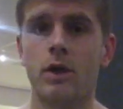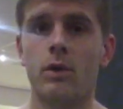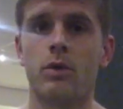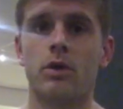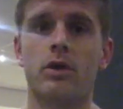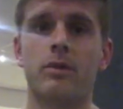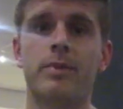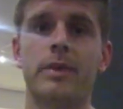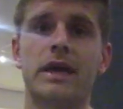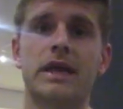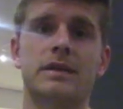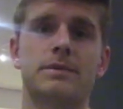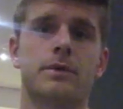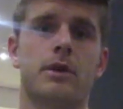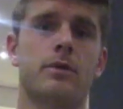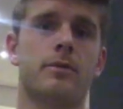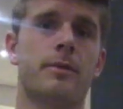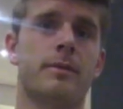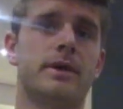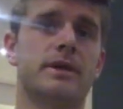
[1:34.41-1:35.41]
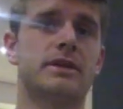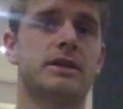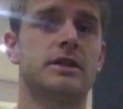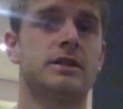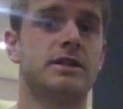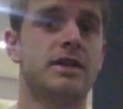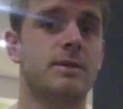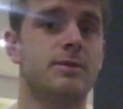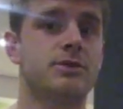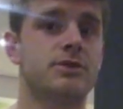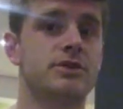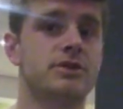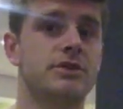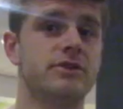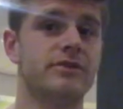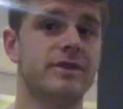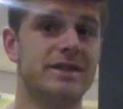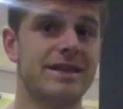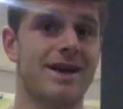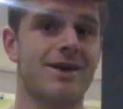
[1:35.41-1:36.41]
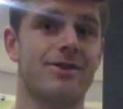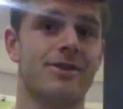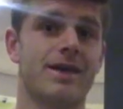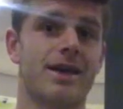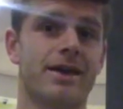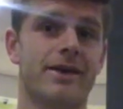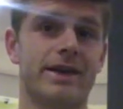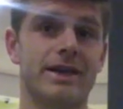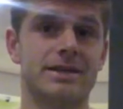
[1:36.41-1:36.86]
One of the biggest common misconceptions there is out there